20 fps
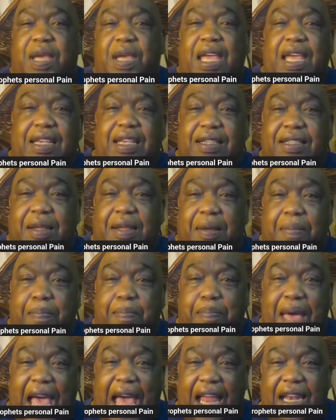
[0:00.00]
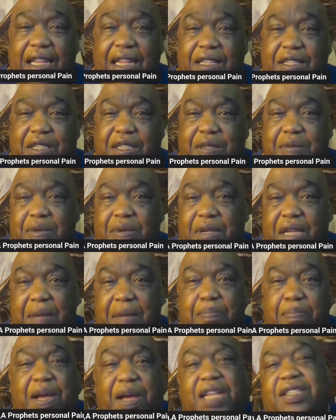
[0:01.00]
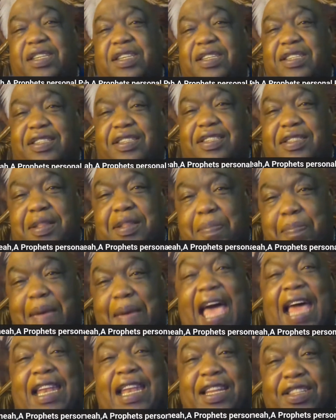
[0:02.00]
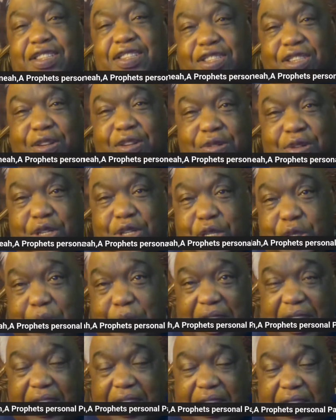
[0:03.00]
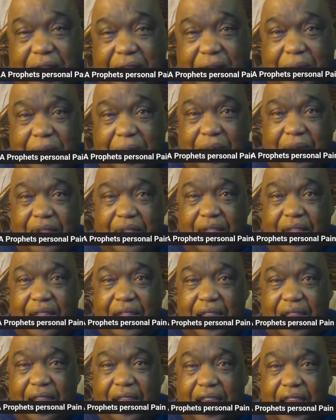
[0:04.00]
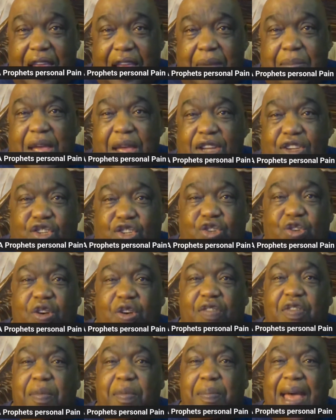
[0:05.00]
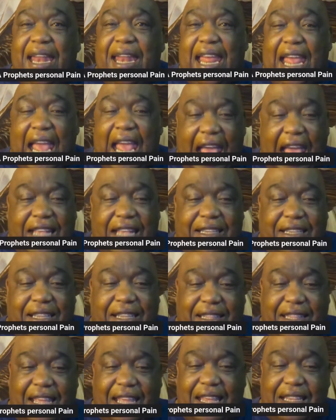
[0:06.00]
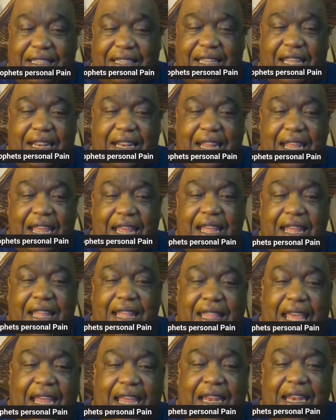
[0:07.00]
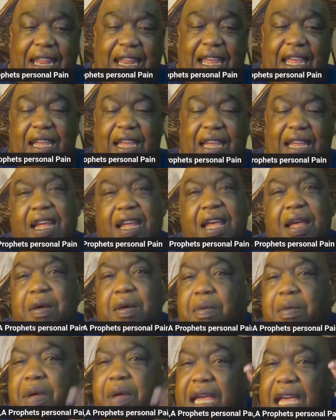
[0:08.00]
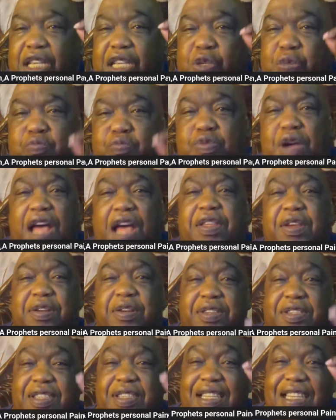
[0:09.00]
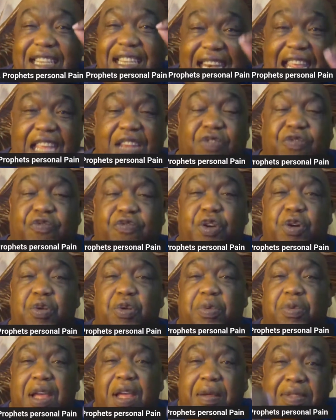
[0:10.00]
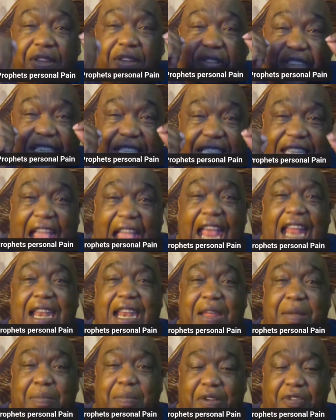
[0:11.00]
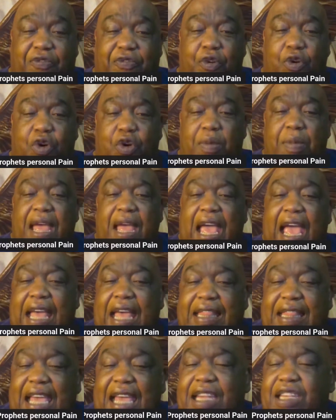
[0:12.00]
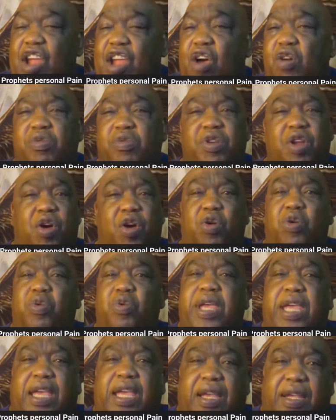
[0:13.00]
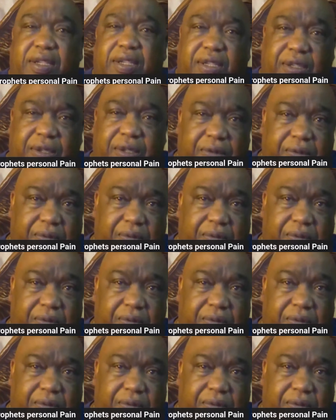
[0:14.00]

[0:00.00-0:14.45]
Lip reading: So he's the balance. He budgets the balance, so to speak. He makes sure everybody has the things that they need. His brothers need food. They're standing before him, and they don't know who he is.